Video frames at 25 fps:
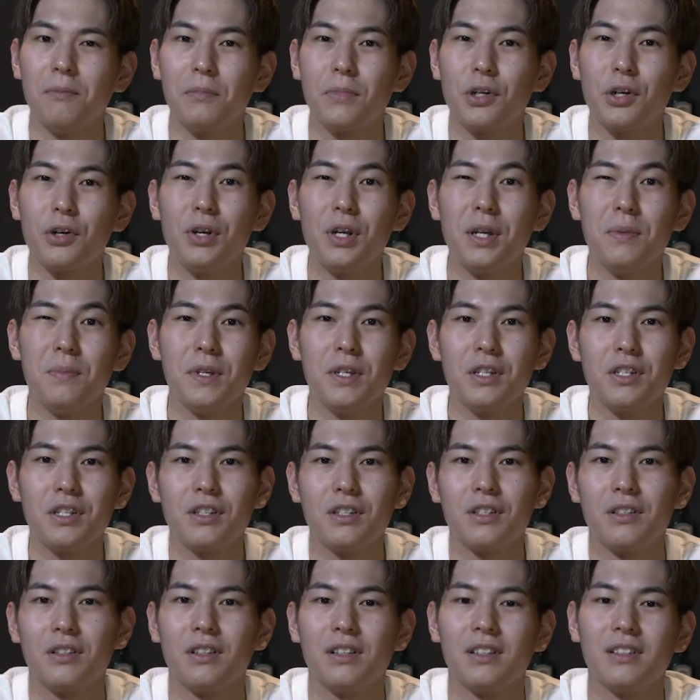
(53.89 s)
creamish
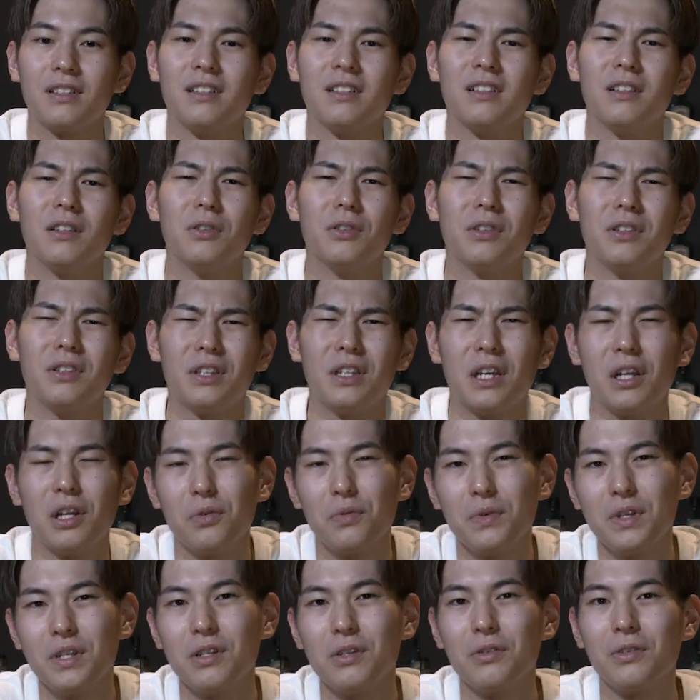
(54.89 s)

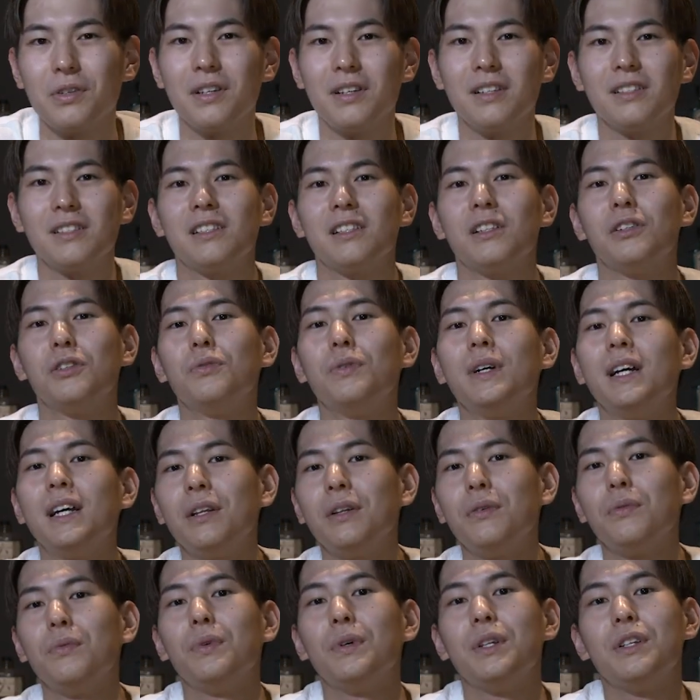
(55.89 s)
yellowish looking silhouette,
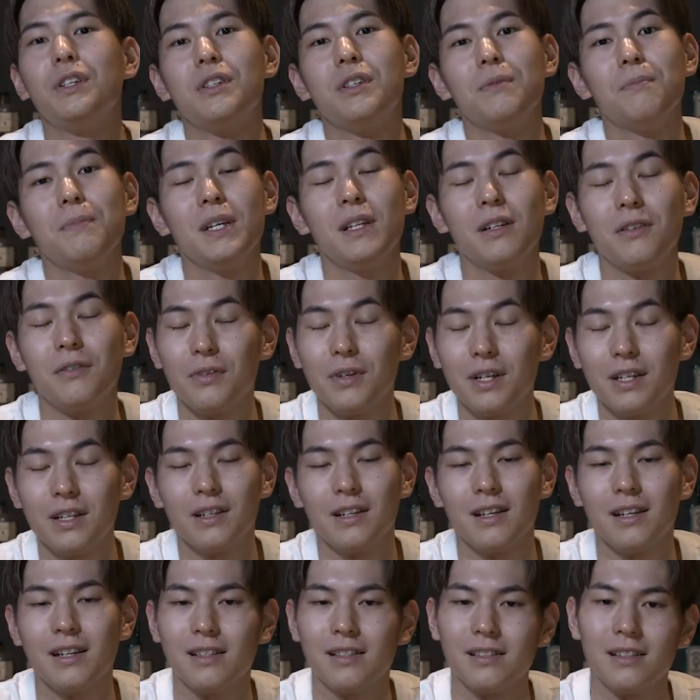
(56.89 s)
which made a really
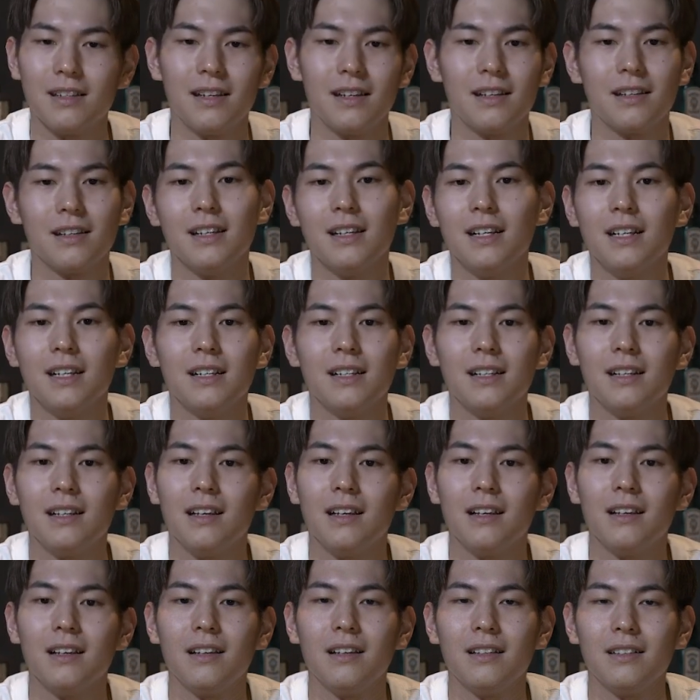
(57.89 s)
nice
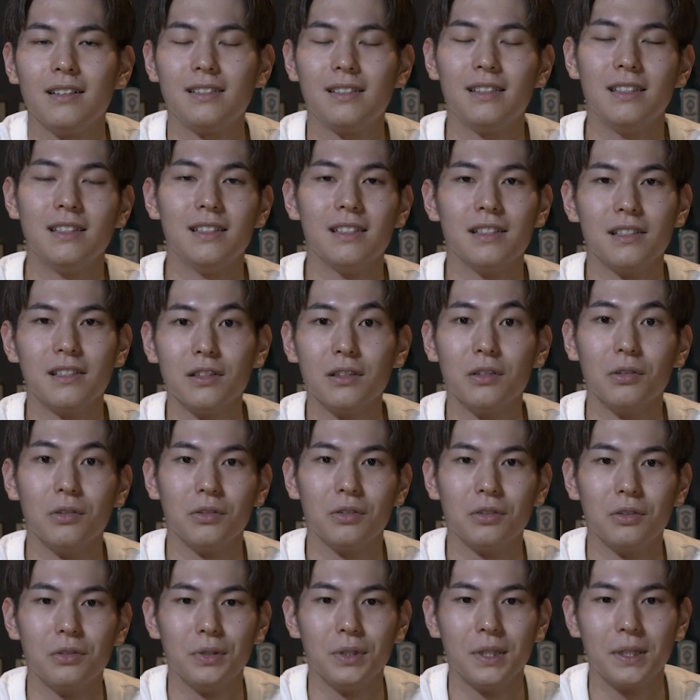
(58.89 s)
seasoned
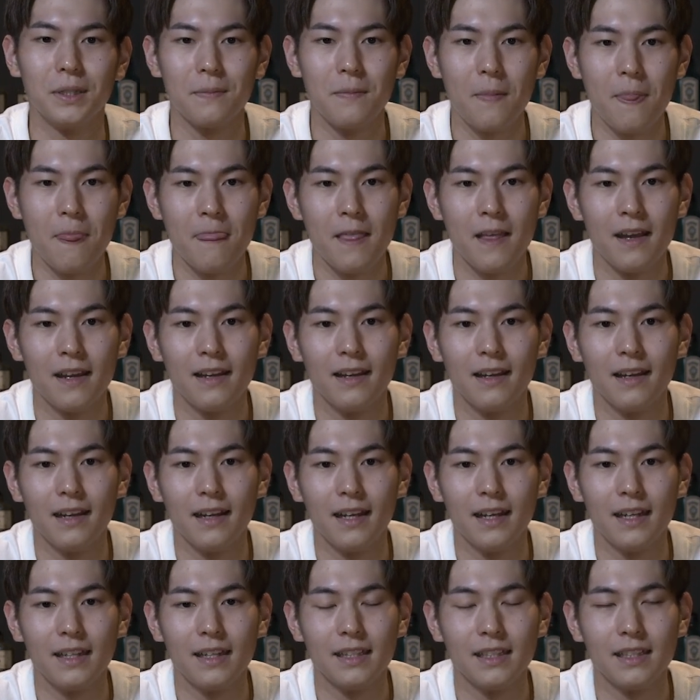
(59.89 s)
look to it.
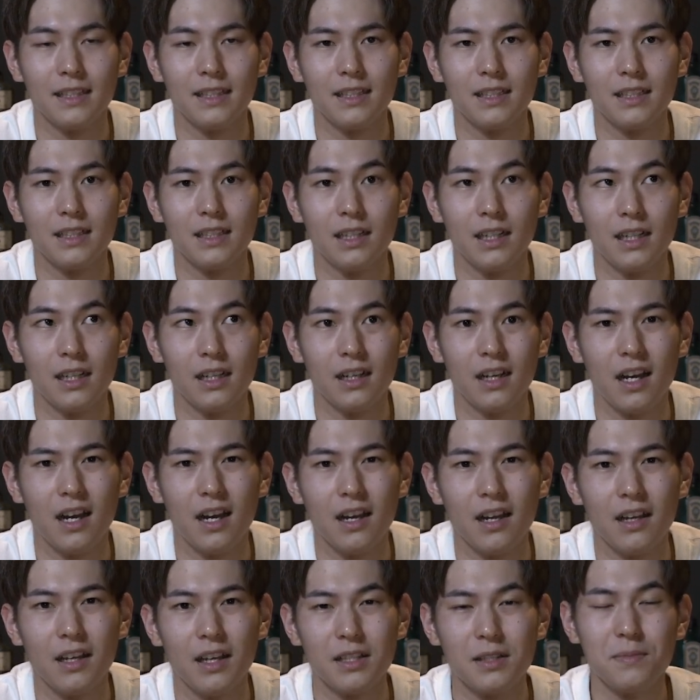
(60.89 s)
And
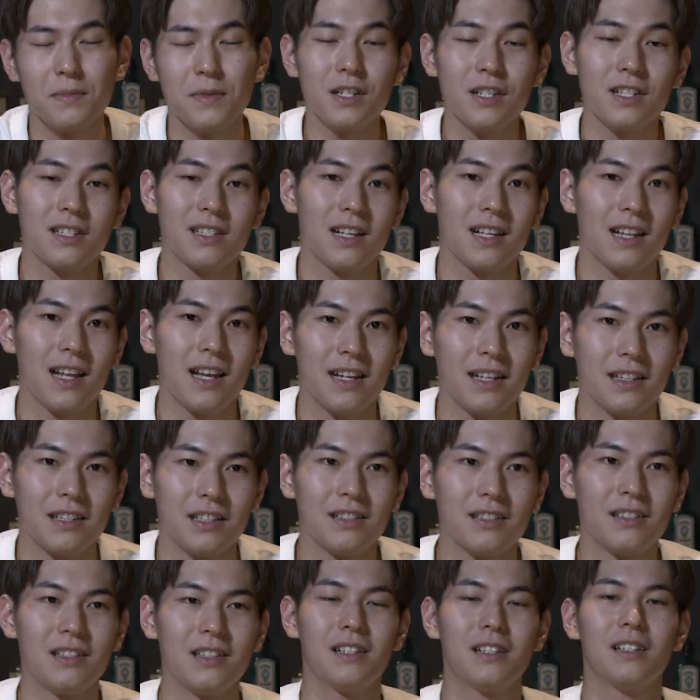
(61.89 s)
as much as I like
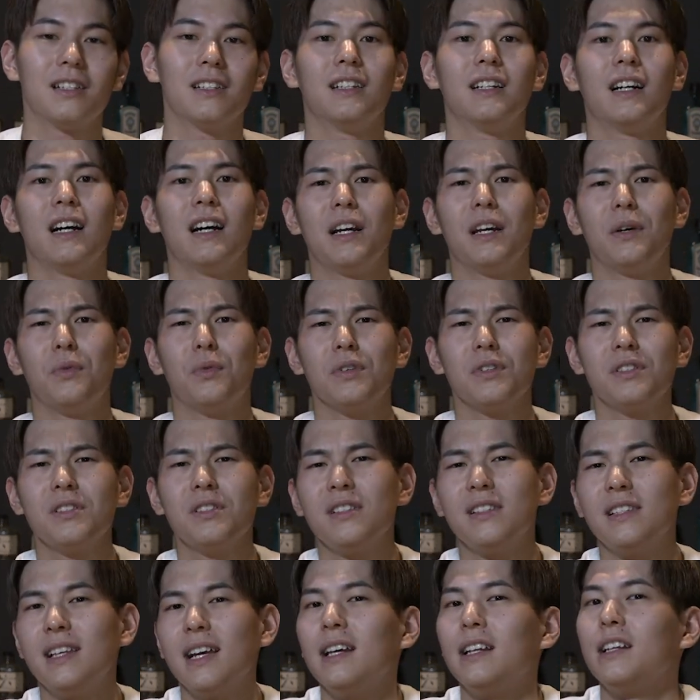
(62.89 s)
this sneaker, I
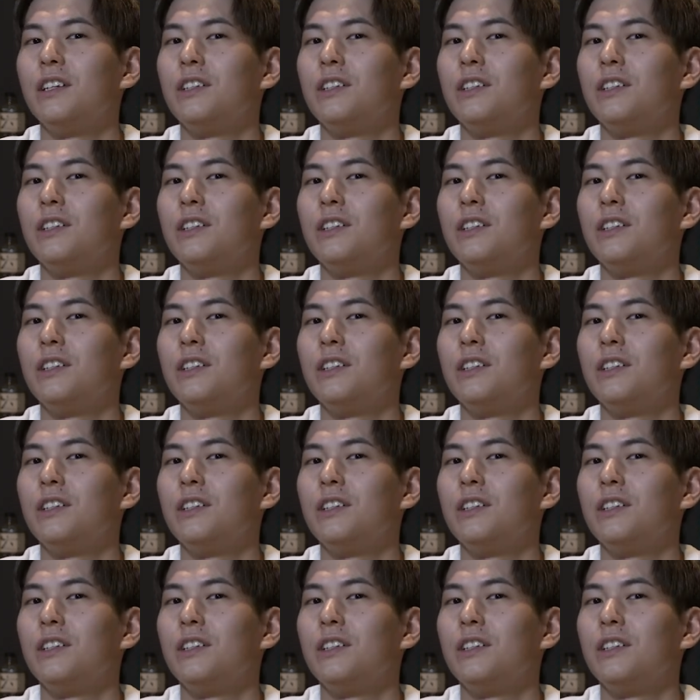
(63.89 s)
wasn't that